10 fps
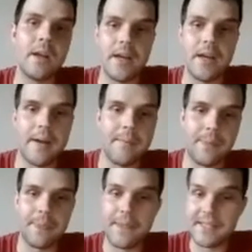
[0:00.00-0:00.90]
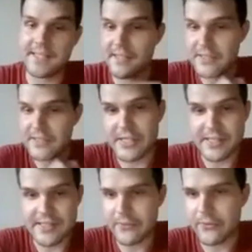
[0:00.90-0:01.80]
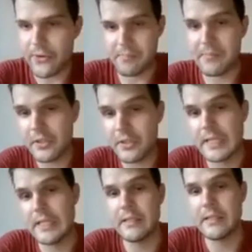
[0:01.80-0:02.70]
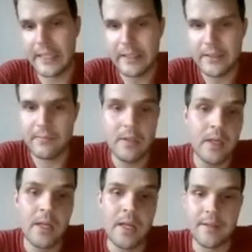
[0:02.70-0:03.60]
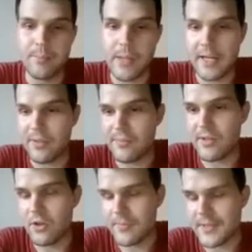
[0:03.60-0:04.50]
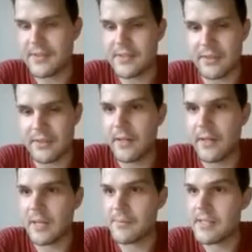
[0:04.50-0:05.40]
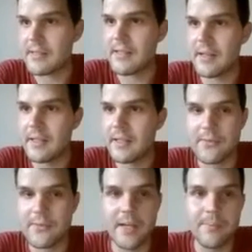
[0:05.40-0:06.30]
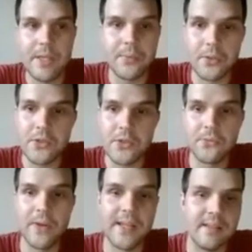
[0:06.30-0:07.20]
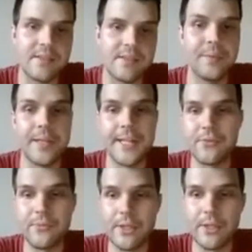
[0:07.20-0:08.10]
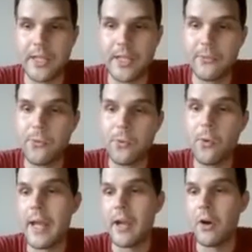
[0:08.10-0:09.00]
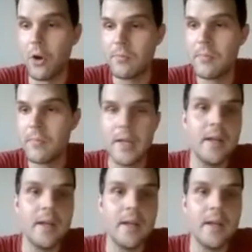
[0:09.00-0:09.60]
Um, this is a statistic from the United Kingdom that black people are almost uh, five times as likely as white people to face discrimination when looking for a home.